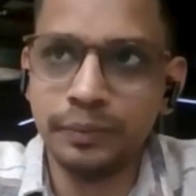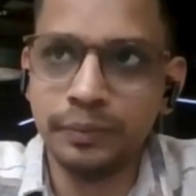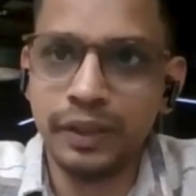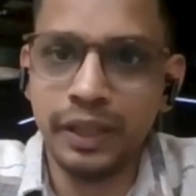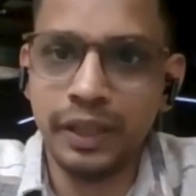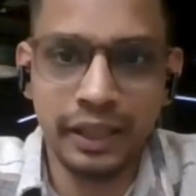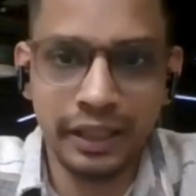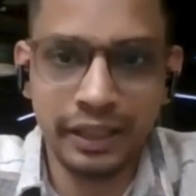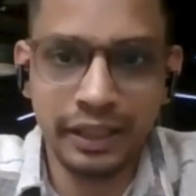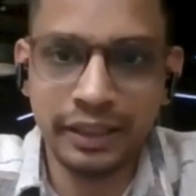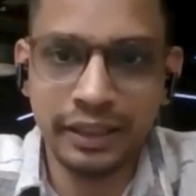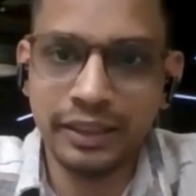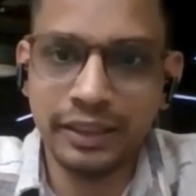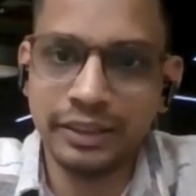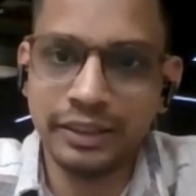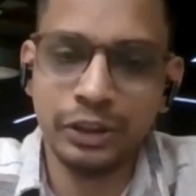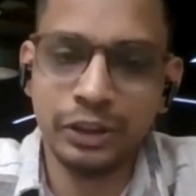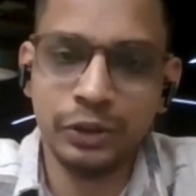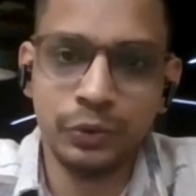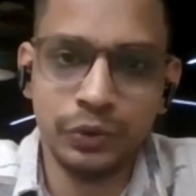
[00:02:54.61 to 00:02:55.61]
critical
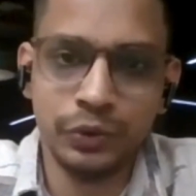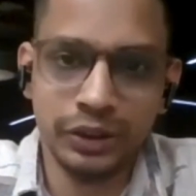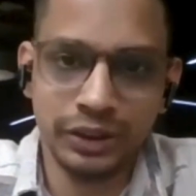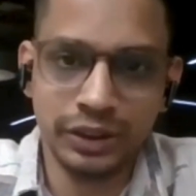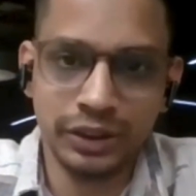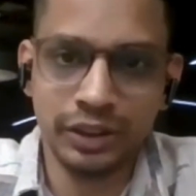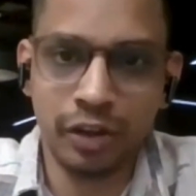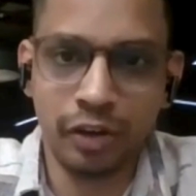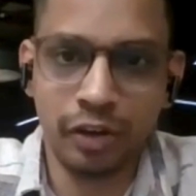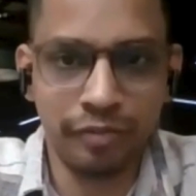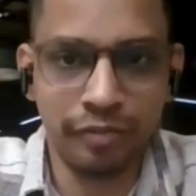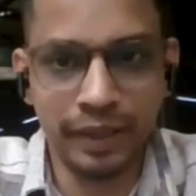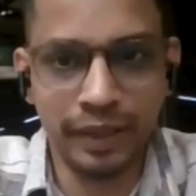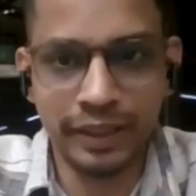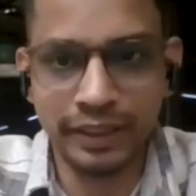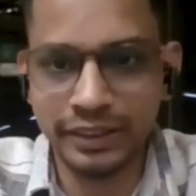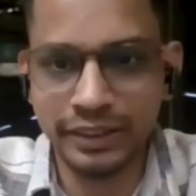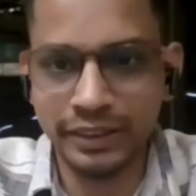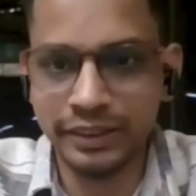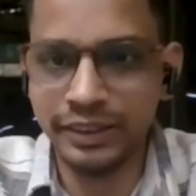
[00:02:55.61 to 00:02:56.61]
situation of my
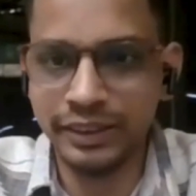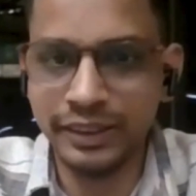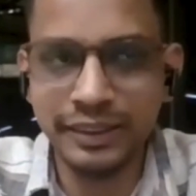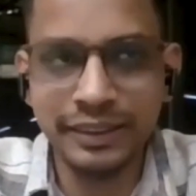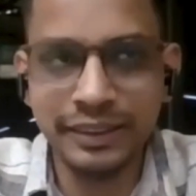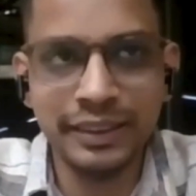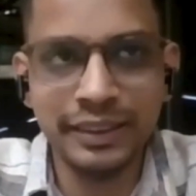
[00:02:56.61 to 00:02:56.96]
journey.